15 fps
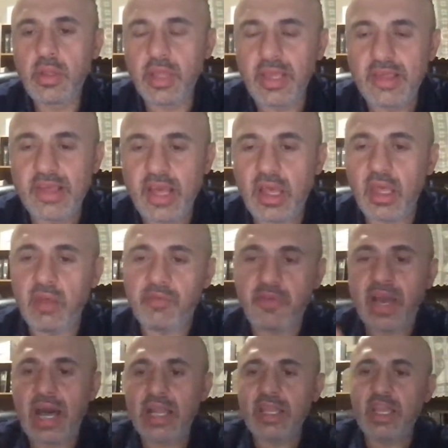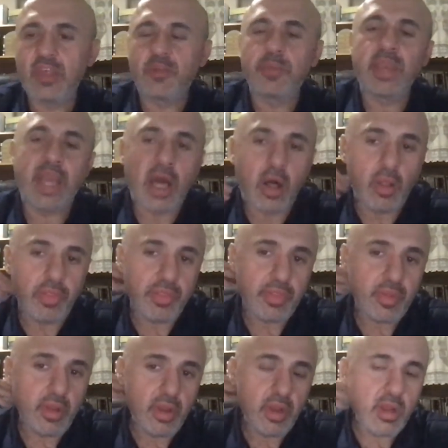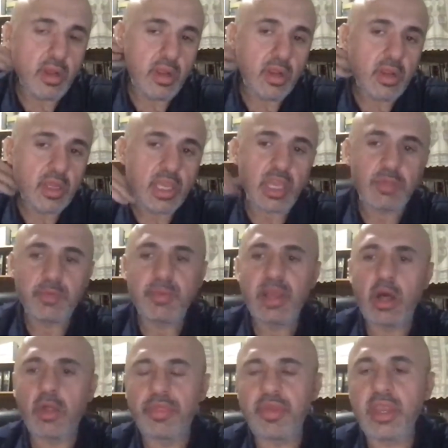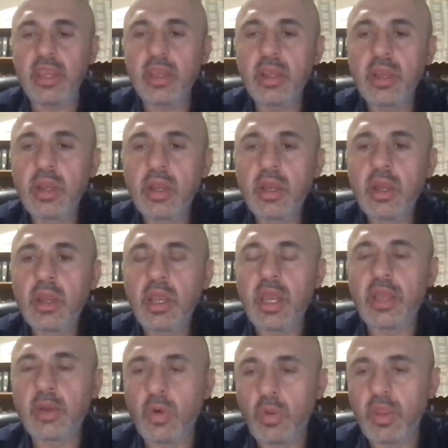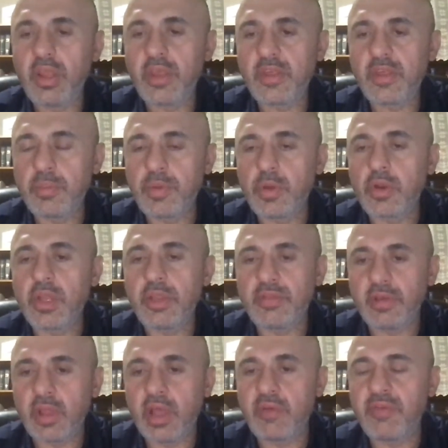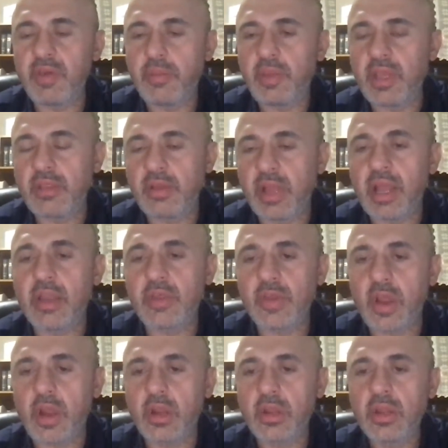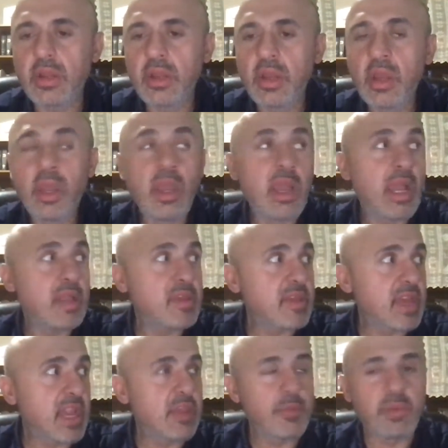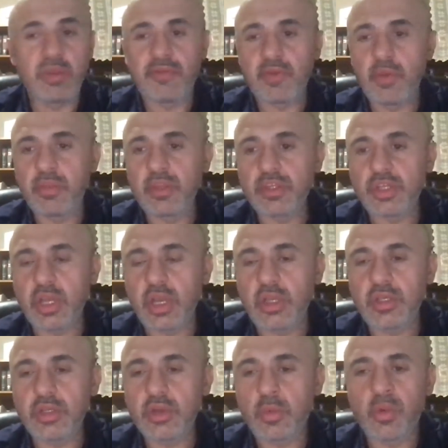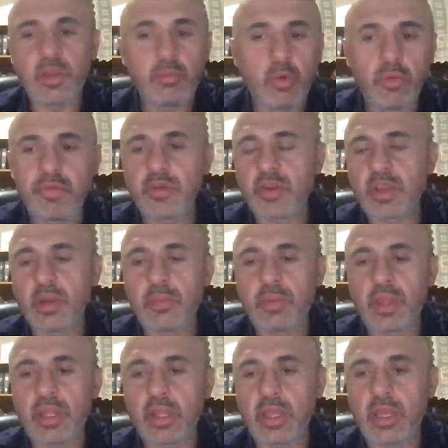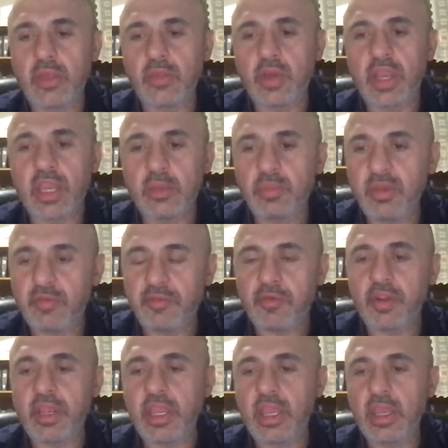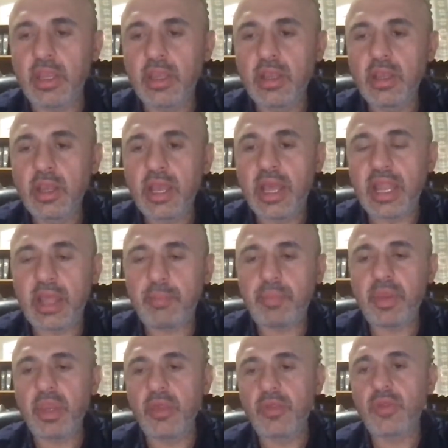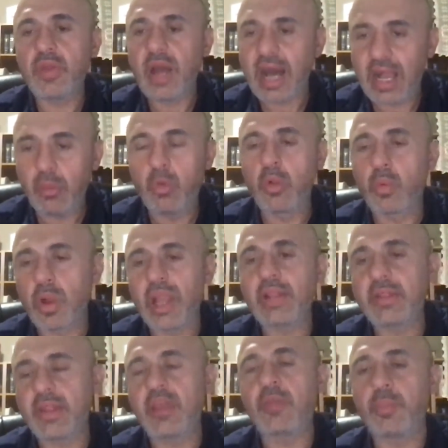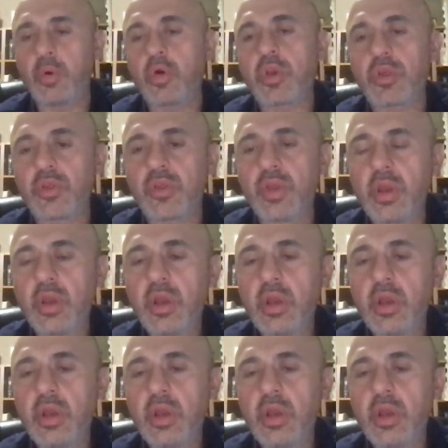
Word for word: Lisa, if God gives me health, keeps me healthy, and holiness and purity to love him and delight his heart, and saves me from this judge, removes her completely so I can be free and at peace, I will write these books